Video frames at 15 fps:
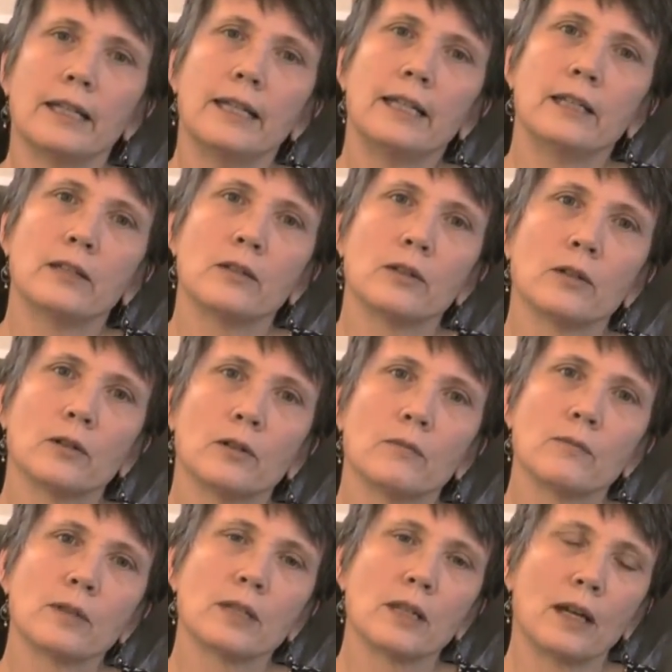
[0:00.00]
in
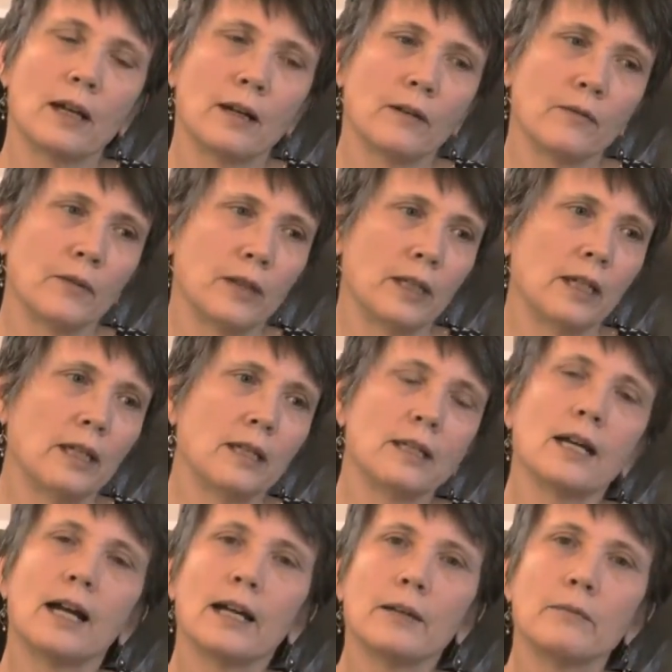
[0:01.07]
terms of the
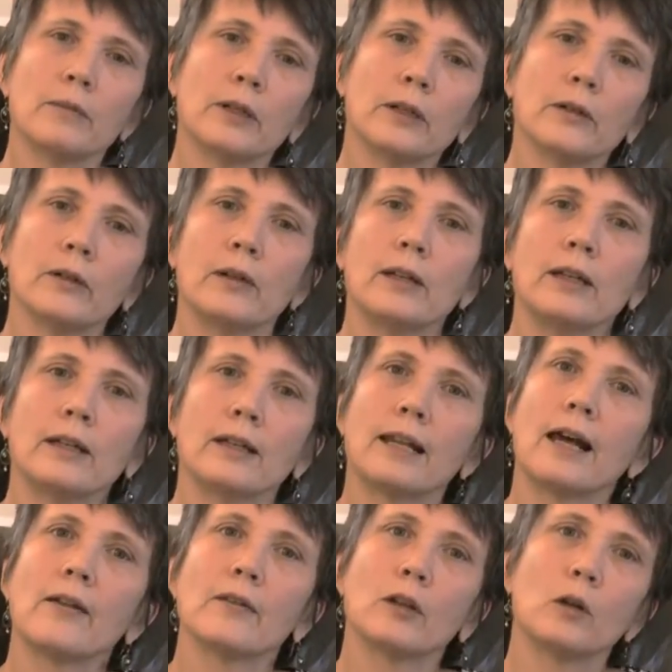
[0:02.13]
time period and
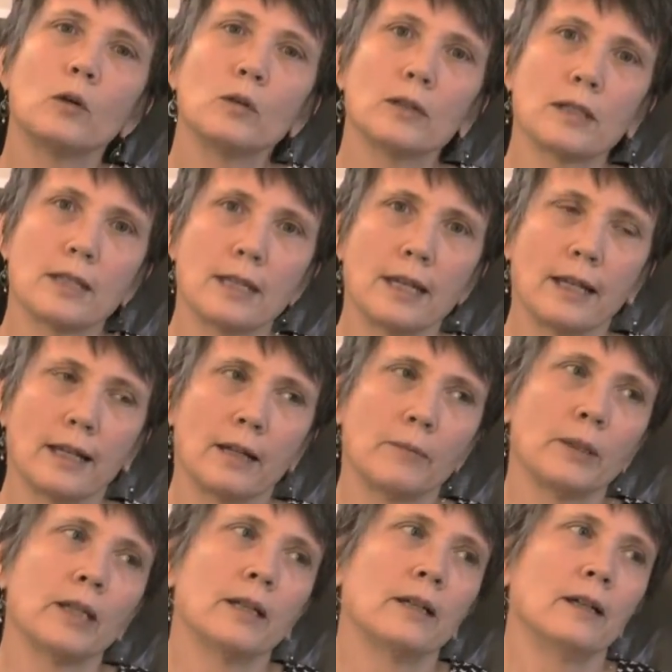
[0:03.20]
how the goal is set up,